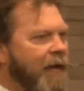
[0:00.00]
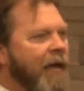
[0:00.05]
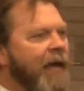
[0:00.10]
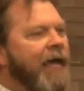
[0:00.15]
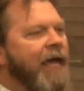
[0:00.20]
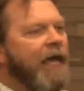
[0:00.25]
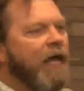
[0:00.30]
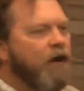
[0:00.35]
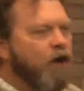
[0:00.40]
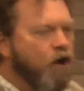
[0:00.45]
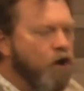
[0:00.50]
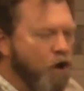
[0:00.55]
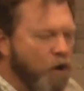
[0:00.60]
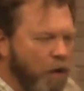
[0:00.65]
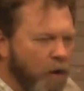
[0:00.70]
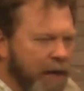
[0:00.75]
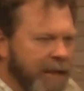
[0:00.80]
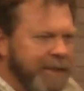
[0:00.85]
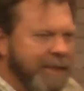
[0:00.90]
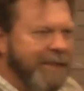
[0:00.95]
He
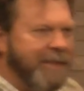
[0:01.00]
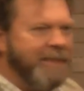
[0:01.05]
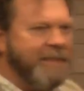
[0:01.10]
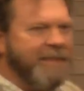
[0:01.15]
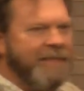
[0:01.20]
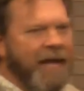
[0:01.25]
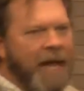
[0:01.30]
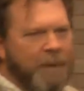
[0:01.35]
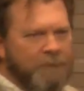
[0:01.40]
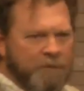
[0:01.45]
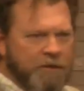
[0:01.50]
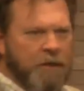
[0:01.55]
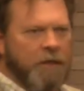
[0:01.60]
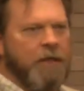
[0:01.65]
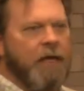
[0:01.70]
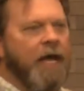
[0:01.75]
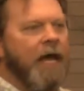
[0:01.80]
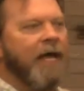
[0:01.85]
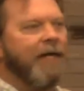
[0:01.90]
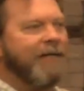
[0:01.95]
anointed
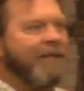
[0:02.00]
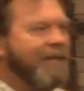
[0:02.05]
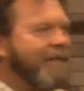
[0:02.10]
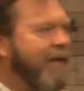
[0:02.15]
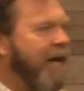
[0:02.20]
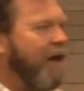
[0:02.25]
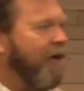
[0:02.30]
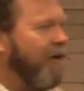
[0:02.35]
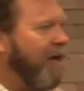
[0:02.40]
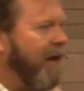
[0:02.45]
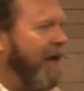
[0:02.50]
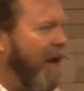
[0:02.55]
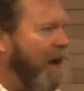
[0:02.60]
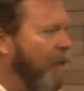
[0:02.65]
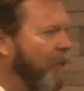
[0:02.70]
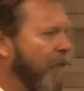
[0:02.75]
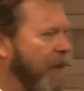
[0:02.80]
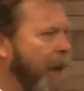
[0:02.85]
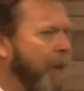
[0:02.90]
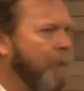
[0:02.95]
Samson to carry
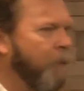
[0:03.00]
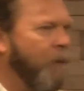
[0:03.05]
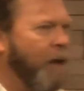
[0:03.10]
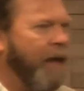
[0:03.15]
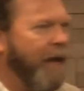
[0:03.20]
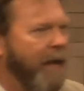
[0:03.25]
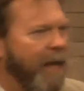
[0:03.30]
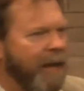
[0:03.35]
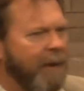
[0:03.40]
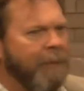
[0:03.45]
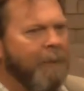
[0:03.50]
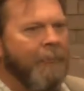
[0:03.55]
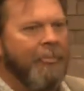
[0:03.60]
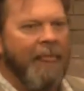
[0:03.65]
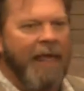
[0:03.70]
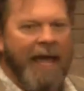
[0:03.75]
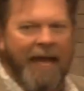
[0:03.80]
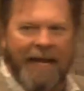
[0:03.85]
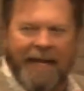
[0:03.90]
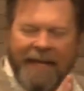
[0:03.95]
out that plan.
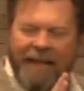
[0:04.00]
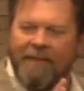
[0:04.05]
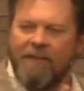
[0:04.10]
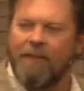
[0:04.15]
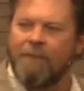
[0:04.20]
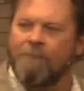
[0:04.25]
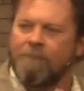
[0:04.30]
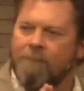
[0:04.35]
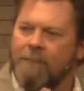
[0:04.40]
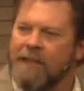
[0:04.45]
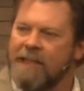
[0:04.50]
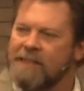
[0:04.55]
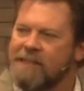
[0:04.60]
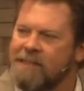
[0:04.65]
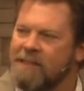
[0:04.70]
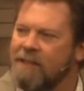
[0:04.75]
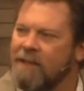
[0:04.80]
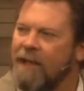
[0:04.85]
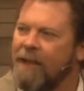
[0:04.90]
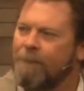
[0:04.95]
And in the
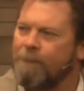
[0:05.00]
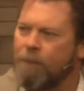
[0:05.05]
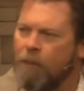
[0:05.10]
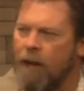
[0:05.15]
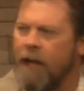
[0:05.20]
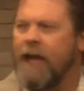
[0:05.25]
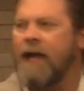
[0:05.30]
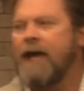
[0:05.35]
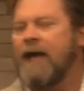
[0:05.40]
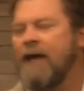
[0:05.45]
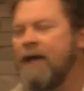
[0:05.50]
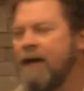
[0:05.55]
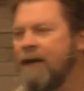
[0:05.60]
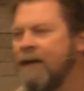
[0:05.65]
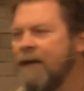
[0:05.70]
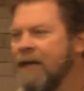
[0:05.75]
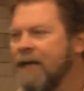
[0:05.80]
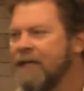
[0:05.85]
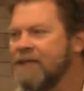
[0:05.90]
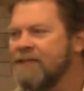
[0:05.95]
midst of that
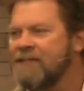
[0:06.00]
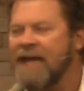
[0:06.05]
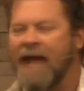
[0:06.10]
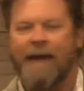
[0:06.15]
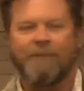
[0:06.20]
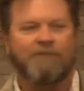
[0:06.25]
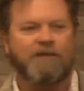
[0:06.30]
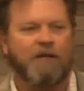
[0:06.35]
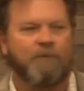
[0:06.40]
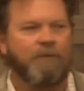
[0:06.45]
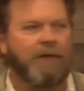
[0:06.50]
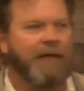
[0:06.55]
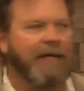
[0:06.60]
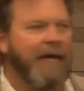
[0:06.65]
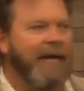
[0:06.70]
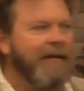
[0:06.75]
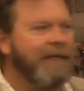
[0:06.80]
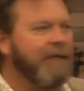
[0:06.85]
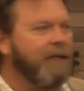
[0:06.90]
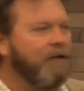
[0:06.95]
plan, Samson
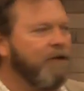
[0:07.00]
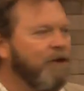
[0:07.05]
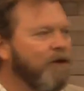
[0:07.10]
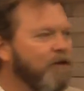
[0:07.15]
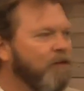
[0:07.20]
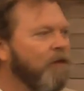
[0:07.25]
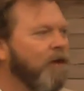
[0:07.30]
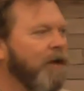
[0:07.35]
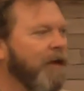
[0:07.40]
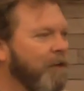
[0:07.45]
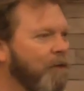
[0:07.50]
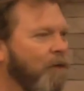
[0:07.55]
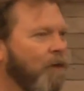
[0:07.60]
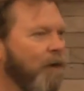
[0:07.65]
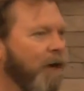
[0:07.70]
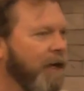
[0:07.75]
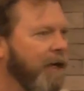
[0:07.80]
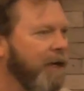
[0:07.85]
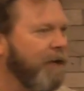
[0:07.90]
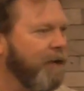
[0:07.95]
began to do what he
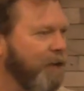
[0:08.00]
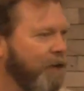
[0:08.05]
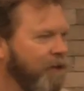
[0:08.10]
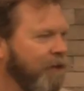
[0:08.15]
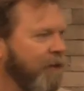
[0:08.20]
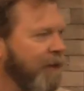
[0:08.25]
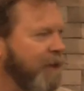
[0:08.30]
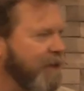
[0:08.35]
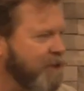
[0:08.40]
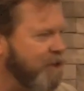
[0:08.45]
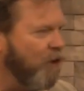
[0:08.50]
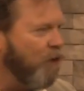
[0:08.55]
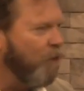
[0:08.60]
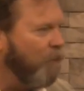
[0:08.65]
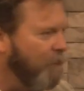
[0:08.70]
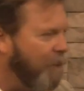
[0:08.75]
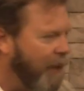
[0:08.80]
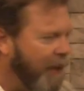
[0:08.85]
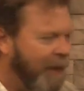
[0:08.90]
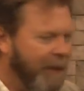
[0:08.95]
wanted to do in his
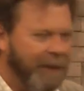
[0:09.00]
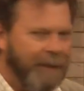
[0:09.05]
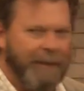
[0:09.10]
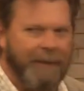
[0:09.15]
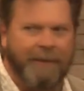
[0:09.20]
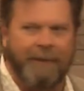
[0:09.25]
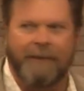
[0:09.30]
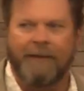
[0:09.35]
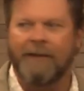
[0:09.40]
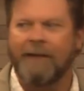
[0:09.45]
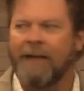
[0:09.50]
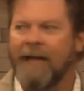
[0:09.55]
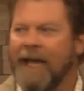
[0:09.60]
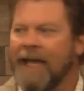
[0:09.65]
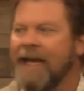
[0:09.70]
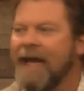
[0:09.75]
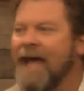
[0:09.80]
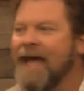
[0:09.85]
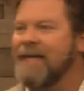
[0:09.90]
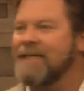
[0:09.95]
own mind.
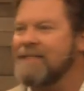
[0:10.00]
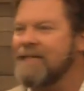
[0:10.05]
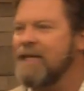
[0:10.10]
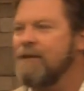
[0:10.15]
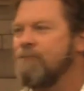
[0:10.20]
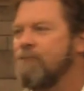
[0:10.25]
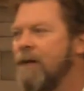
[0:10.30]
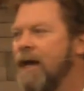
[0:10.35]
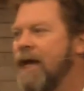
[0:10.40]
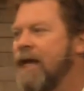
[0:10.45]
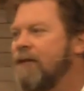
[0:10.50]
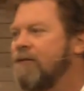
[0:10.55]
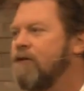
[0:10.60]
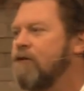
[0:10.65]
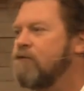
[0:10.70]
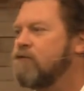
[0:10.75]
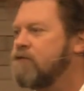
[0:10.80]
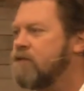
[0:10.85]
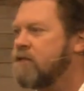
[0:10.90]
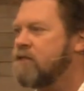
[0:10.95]
And as he made
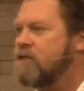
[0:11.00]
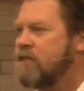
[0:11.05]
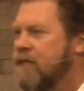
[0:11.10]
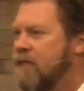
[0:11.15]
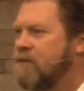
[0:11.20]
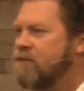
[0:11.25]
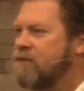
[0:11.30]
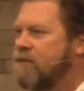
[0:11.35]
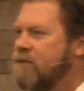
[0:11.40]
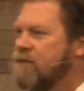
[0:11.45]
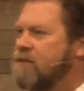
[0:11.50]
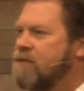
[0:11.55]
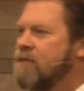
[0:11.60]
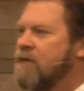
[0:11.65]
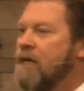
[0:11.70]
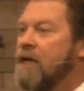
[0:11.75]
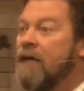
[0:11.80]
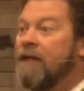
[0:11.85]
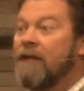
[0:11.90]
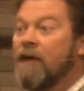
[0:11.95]
those decisions
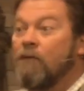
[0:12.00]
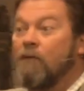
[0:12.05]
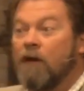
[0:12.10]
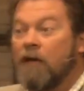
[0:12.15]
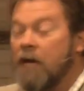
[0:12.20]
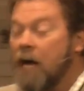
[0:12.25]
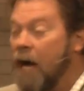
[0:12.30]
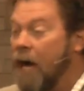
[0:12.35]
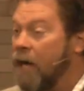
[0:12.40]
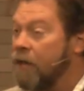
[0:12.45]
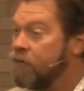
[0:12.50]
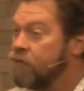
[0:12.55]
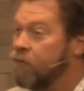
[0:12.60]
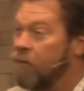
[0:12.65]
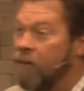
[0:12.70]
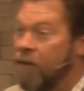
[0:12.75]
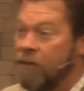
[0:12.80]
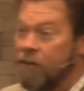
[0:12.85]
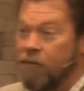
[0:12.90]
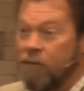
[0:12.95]
that were
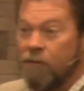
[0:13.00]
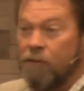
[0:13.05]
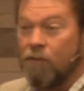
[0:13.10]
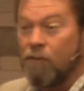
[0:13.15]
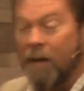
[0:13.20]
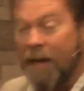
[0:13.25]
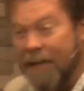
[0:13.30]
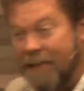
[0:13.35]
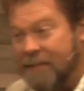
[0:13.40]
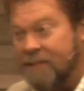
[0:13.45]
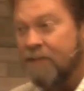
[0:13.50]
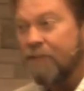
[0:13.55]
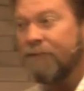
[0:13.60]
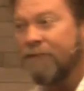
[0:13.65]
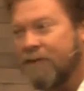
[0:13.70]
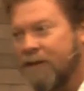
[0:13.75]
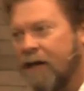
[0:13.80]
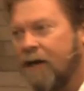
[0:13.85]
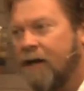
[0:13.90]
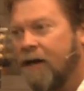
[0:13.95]
contrary to the ways
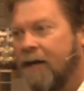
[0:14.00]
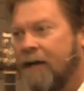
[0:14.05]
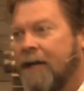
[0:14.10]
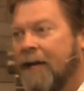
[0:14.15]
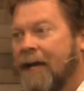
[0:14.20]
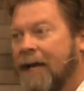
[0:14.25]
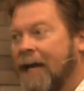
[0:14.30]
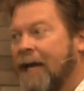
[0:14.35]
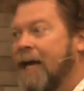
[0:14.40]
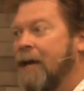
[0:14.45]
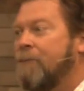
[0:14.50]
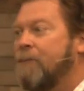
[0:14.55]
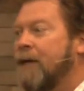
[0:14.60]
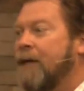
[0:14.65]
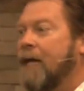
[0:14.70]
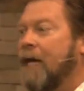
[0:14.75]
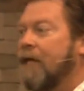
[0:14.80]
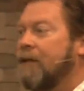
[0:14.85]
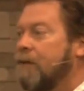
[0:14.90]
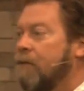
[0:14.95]
of God, he
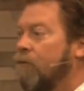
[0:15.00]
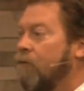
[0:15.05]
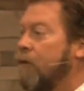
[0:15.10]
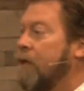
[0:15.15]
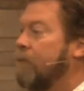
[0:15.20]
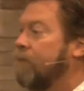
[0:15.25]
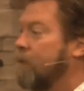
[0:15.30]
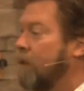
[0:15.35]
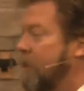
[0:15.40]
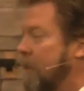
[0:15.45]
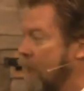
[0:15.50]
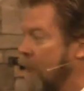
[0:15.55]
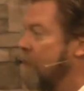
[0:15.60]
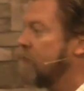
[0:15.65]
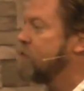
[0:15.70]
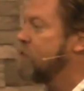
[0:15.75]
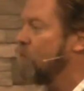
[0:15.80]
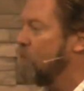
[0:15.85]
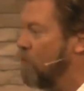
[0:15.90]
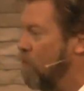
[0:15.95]
began to reap the
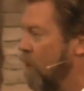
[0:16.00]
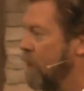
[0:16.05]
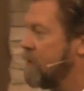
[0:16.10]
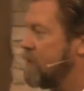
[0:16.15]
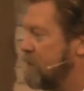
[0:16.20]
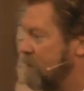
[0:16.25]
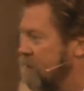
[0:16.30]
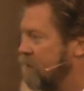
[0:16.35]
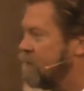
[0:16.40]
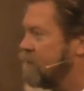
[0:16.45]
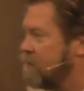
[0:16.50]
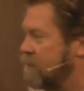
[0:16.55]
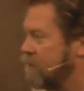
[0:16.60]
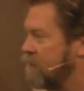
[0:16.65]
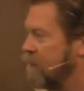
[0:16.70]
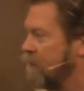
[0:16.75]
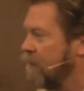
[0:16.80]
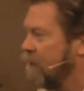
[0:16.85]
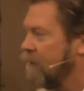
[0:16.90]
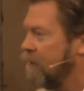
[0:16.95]
consequences
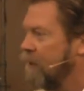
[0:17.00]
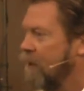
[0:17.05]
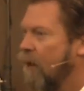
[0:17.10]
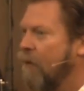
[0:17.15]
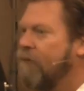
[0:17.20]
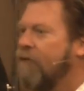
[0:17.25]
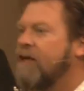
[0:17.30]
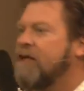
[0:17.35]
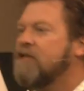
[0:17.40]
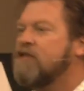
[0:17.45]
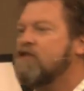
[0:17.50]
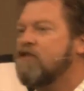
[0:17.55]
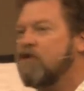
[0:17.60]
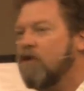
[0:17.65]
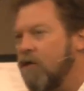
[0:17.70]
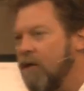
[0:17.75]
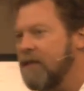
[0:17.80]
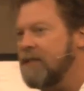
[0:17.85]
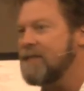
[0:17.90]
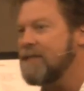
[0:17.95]
of his
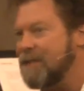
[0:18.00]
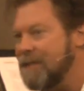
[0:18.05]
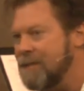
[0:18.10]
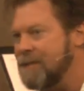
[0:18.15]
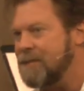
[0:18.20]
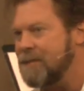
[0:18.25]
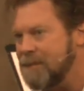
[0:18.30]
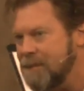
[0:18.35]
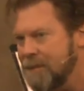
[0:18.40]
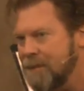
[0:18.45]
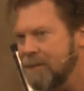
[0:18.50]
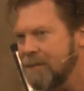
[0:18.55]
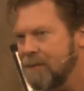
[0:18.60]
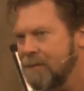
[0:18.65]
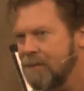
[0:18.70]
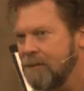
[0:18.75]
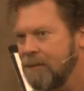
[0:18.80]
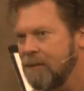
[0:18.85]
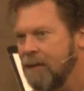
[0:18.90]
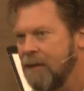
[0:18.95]
choices
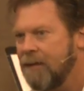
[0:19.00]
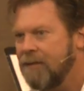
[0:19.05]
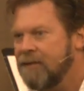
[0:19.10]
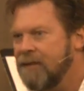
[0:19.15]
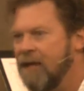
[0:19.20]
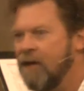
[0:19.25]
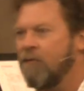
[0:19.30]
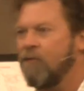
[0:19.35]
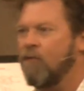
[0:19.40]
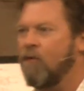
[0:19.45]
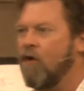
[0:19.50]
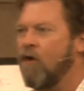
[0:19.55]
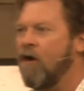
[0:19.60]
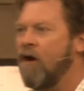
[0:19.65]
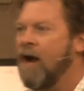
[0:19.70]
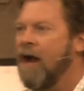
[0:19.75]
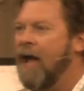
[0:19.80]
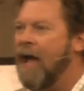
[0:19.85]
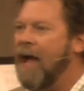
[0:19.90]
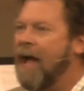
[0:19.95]
that
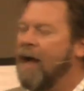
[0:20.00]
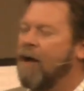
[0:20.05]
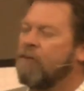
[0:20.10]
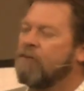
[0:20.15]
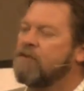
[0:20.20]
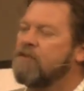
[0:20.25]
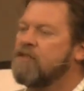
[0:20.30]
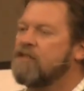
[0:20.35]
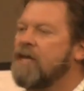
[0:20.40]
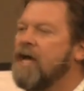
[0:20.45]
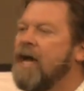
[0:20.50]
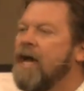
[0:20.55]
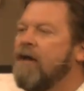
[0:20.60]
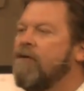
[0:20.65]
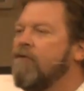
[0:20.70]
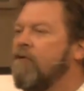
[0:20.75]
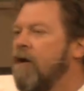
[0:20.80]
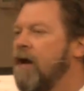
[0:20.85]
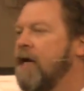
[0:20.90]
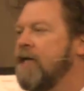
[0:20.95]
were
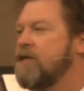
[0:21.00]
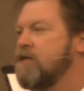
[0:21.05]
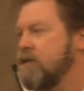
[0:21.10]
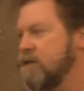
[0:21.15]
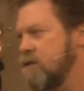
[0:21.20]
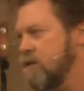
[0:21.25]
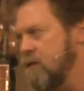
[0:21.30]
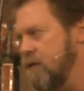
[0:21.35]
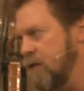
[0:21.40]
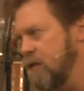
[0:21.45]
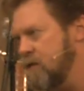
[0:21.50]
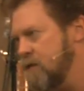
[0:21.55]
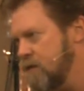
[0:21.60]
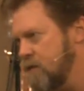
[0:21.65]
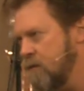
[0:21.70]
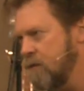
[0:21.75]
outside righteousness.